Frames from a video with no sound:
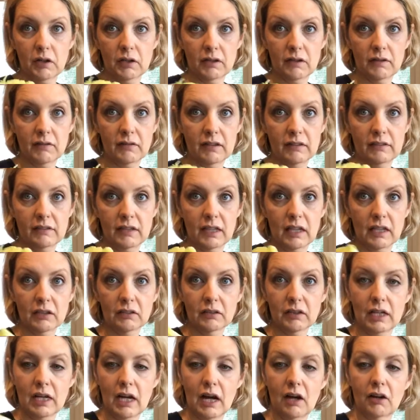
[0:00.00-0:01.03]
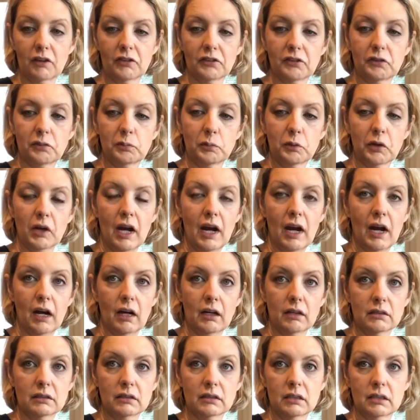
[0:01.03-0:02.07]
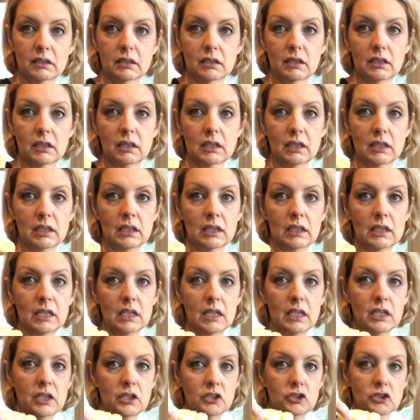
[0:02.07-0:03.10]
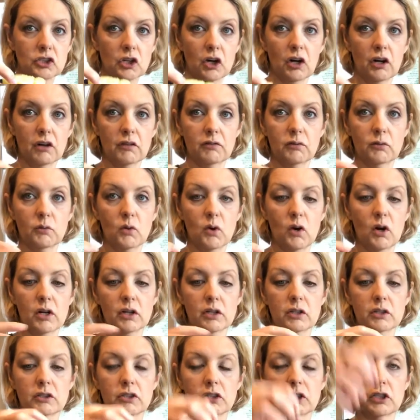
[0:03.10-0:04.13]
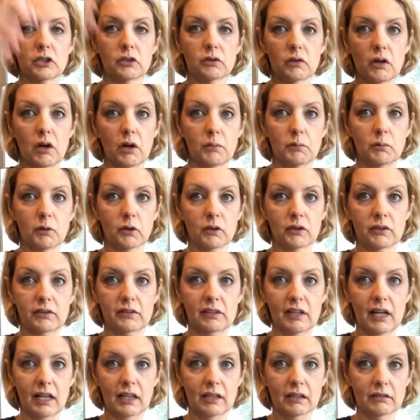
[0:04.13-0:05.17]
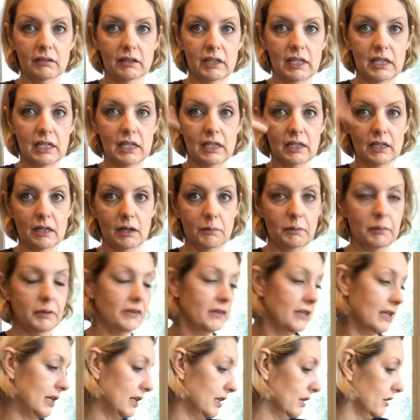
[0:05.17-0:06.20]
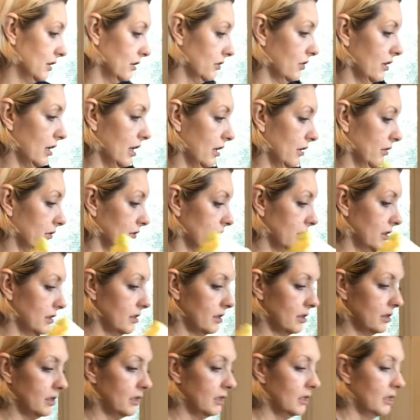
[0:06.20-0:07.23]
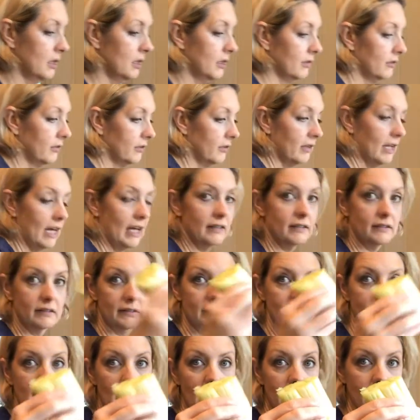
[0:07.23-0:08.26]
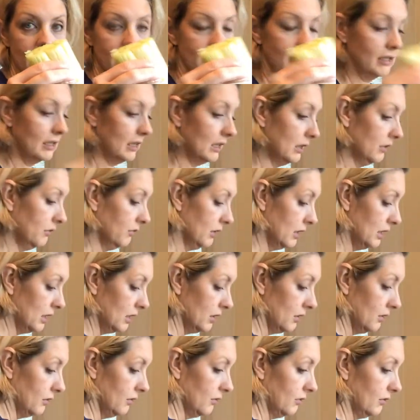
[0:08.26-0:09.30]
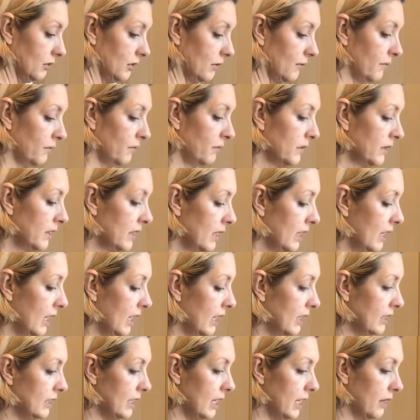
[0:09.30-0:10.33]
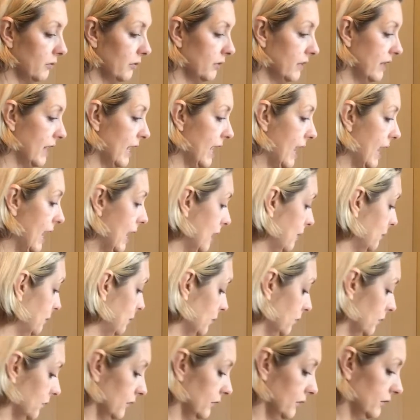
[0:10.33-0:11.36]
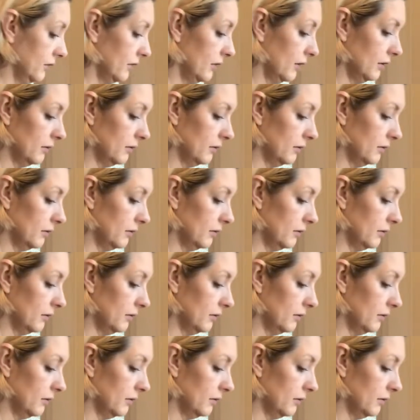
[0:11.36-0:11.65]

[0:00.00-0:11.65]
of the celery I'll sprout in a jar of water to grow more celery, and I'll put that in the ground. So that's going to get reused. And now with the apples,